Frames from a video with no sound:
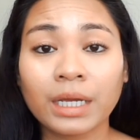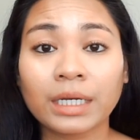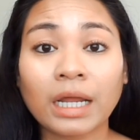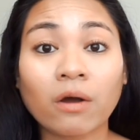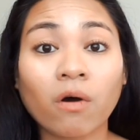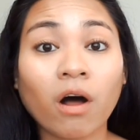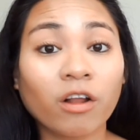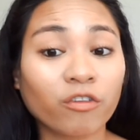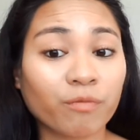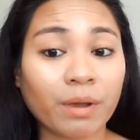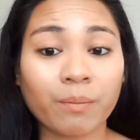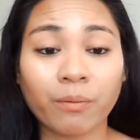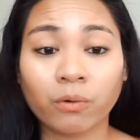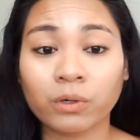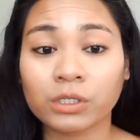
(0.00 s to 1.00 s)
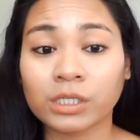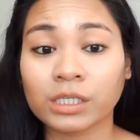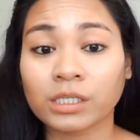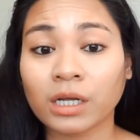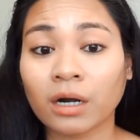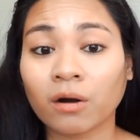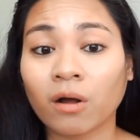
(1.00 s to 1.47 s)
Now, all of my
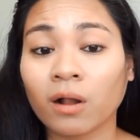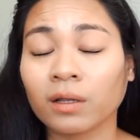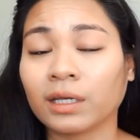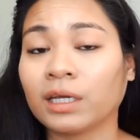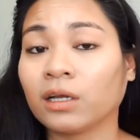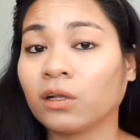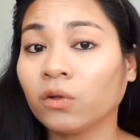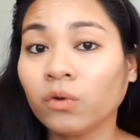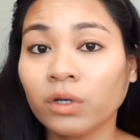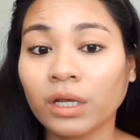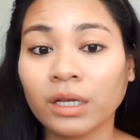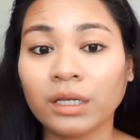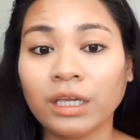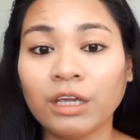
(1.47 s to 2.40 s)
bonuses are all included,